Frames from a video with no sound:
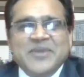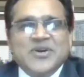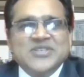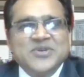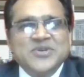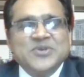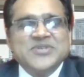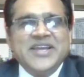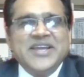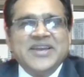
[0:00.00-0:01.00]
because
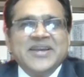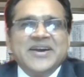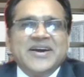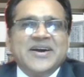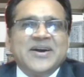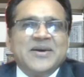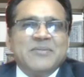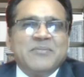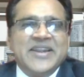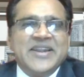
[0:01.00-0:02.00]
usually
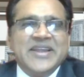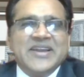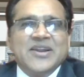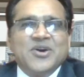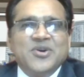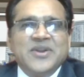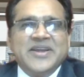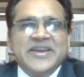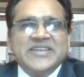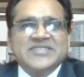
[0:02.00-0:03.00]
multi-cloud
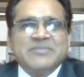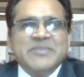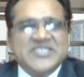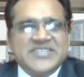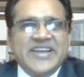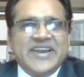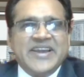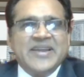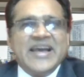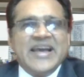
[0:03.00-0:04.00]
is
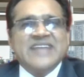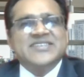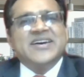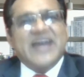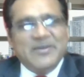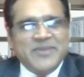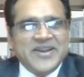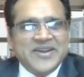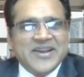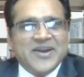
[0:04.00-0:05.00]
mistaken as a
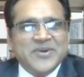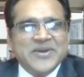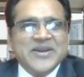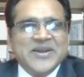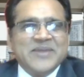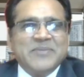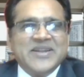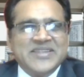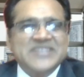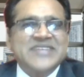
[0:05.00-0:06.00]
hybrid cloud,
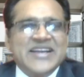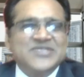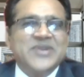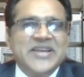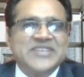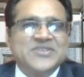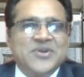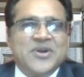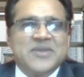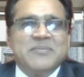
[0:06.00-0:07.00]
but this actually is
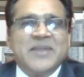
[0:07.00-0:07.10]
not.